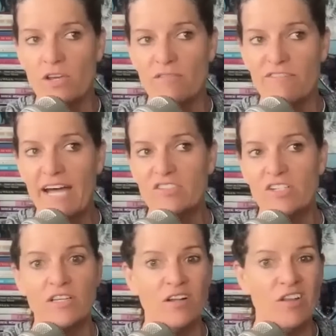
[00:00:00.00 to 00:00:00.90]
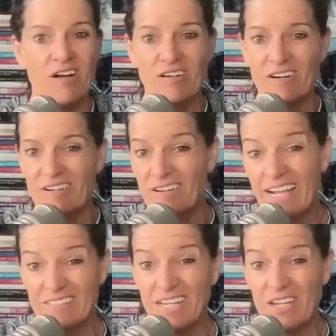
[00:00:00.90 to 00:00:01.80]
You can fast a little longer.
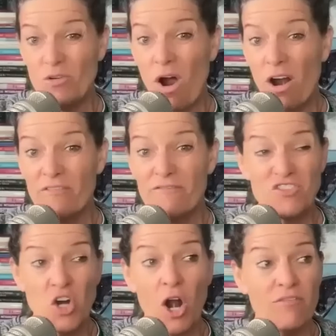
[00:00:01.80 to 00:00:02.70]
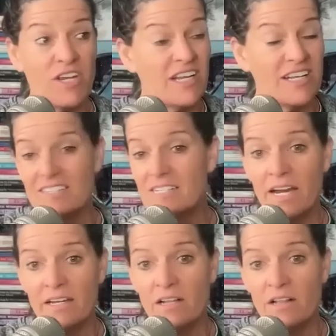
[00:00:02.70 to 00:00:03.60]
Next day, you are starving and it's
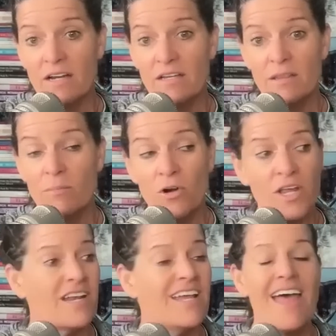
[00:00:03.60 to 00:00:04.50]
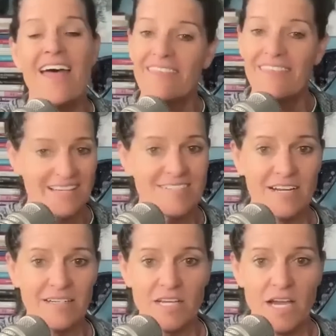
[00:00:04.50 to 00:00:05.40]
nine o'clock in the morning. That's
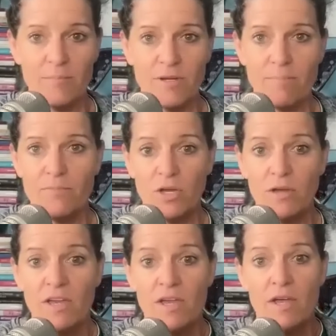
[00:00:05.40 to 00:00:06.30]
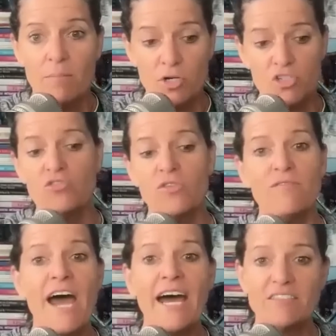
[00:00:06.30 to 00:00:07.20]
not time to, to push through the
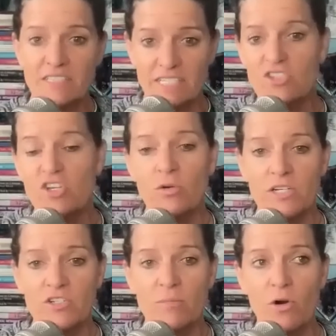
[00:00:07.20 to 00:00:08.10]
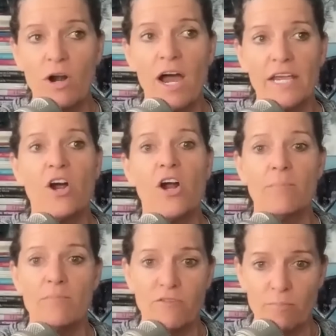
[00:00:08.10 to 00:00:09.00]
fast. Let's go into more high
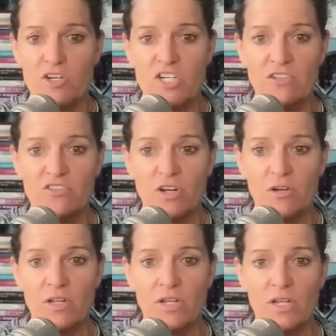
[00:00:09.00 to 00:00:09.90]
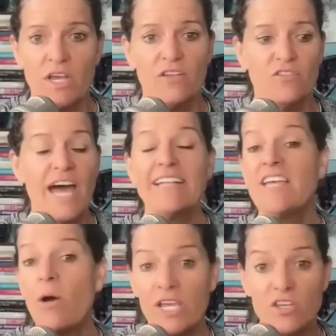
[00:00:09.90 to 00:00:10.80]
carb for progesterone. So
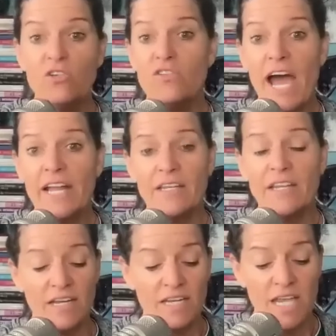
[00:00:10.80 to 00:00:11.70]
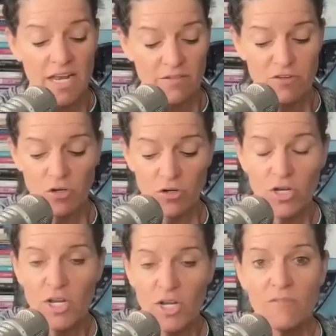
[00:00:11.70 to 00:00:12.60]
that's how I use that. And, and again, if you're
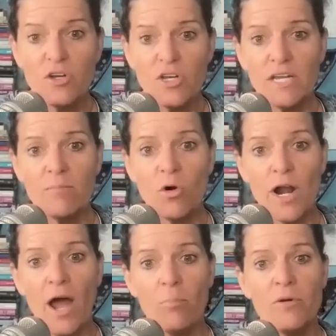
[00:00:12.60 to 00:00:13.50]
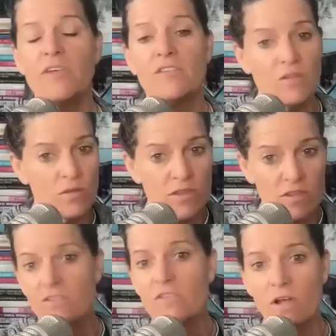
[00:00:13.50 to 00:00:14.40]
if you're needing more help with this,
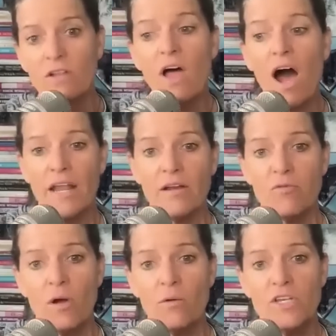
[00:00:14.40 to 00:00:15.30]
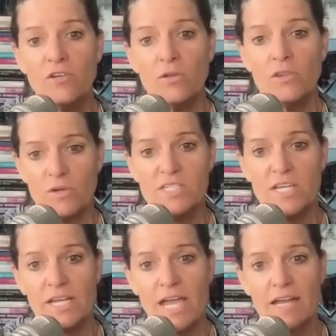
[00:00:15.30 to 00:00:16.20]
this is a lot of what we do in the
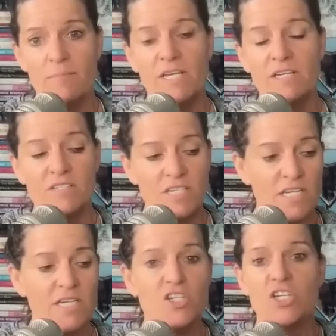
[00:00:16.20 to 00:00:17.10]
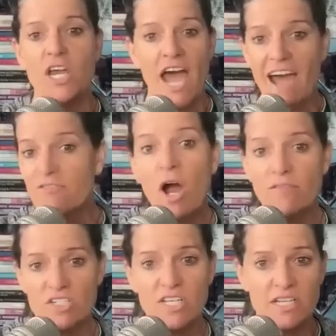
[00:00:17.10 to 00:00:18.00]
Reset Academy is teach, have
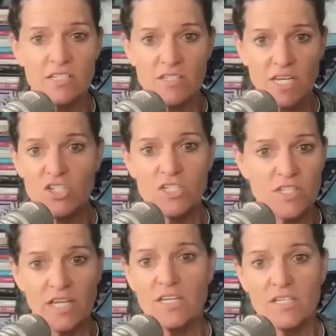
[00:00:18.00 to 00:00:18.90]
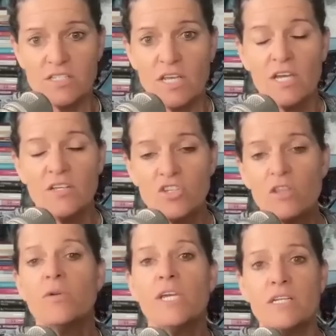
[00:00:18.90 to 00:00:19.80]
conversations like this so
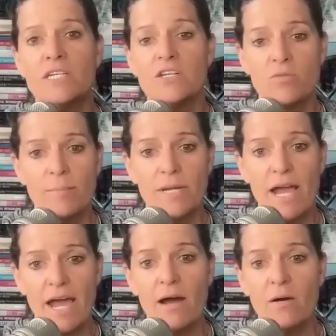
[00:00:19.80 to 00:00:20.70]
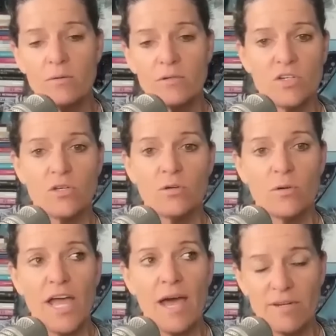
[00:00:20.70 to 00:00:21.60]
that we can teach women how
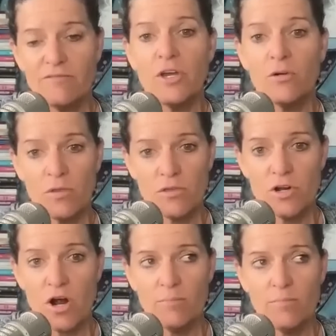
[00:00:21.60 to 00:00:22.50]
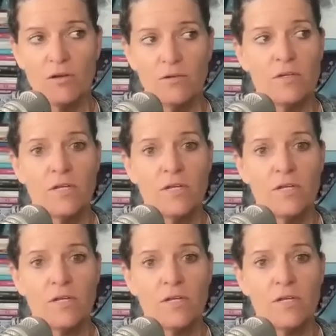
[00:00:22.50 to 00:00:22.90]
to ebb and flow with their carb load.